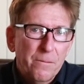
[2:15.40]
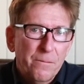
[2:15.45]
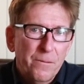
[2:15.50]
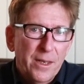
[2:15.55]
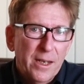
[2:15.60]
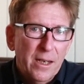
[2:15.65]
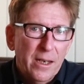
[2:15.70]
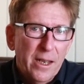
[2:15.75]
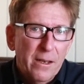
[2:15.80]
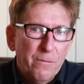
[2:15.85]

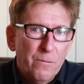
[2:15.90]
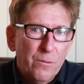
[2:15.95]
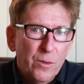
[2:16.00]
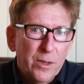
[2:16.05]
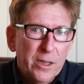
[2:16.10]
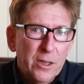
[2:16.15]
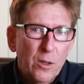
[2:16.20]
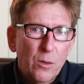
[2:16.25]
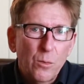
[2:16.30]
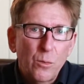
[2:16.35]

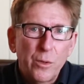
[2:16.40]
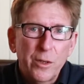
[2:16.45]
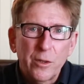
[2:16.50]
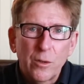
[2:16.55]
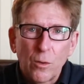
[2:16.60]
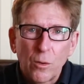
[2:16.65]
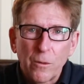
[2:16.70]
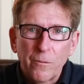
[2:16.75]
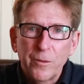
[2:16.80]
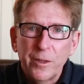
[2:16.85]
Phenylephrine with
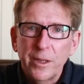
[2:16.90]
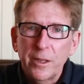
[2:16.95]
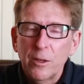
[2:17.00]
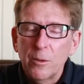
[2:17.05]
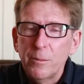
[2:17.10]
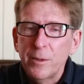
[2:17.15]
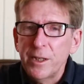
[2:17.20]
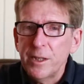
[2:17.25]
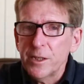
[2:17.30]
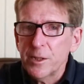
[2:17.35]

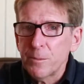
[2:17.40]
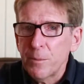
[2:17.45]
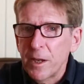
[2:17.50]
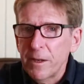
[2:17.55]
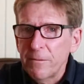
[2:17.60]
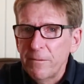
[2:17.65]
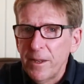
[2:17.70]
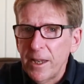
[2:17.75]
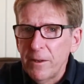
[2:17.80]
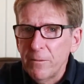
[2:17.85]
chlorpheniramine is my
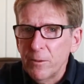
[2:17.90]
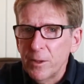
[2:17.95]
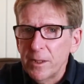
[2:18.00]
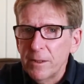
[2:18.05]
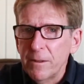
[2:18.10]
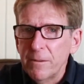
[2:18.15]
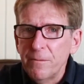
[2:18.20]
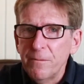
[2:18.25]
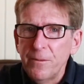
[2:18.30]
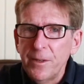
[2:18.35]

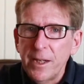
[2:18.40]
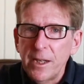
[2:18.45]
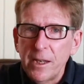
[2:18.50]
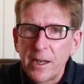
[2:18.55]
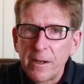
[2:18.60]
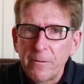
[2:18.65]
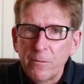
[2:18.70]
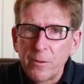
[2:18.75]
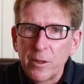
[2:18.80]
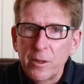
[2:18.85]
favorite.
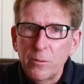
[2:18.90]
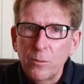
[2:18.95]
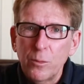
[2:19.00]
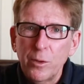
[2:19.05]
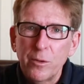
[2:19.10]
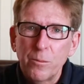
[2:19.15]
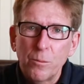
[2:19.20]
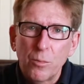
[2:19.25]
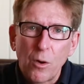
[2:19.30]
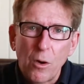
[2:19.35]
Phenylephrine
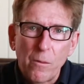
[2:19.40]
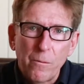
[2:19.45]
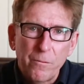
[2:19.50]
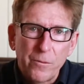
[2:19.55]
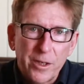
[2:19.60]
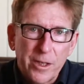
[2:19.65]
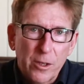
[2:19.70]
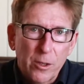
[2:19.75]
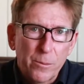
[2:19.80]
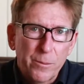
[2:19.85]
with
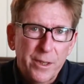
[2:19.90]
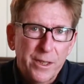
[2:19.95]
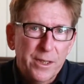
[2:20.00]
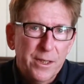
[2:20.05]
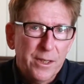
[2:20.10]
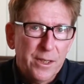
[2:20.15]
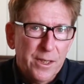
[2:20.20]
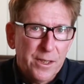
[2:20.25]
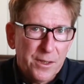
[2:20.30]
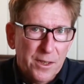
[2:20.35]

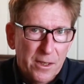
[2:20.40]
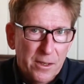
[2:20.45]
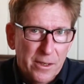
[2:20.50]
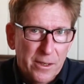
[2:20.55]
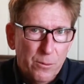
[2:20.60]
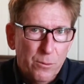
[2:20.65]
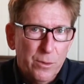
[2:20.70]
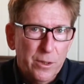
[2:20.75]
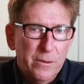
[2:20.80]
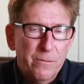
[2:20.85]
brompheniramine is a
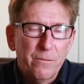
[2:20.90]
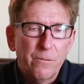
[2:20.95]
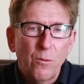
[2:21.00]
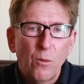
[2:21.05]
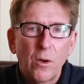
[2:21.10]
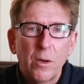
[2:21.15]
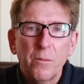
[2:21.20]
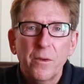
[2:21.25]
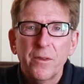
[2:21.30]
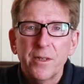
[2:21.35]
liquid
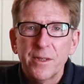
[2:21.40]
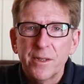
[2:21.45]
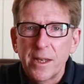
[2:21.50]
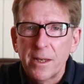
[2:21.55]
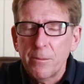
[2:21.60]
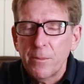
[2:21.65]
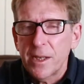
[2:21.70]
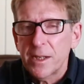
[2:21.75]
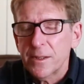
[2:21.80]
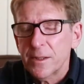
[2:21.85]
form of the
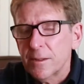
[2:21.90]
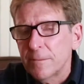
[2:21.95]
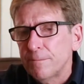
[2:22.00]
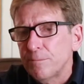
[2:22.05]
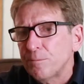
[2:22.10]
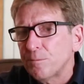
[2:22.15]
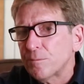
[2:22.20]
same medicine.